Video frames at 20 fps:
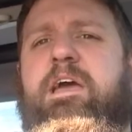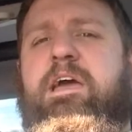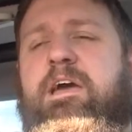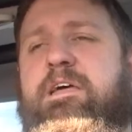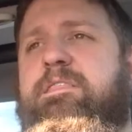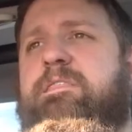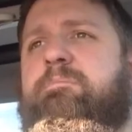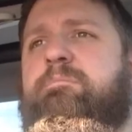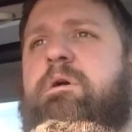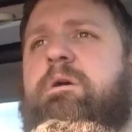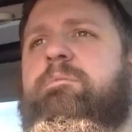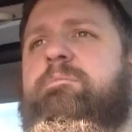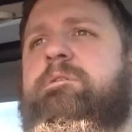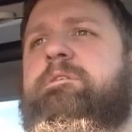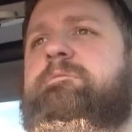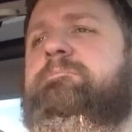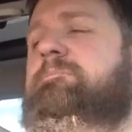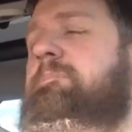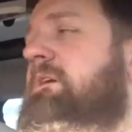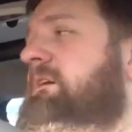at the
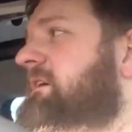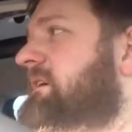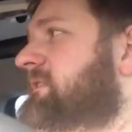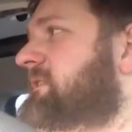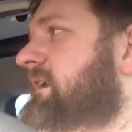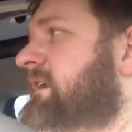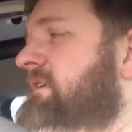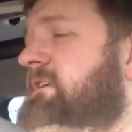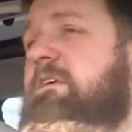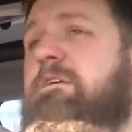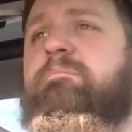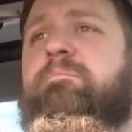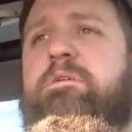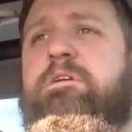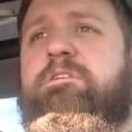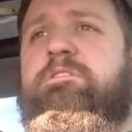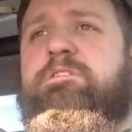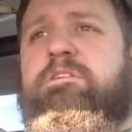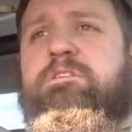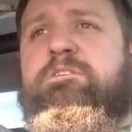moment, and that can
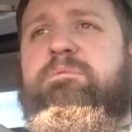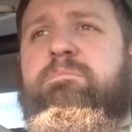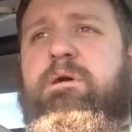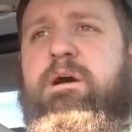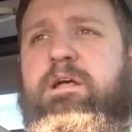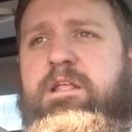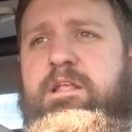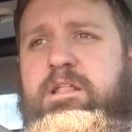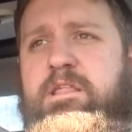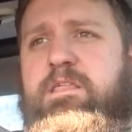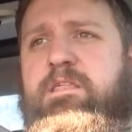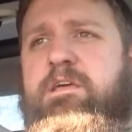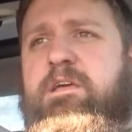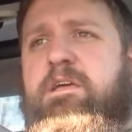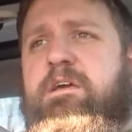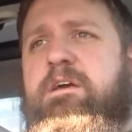be just about anything.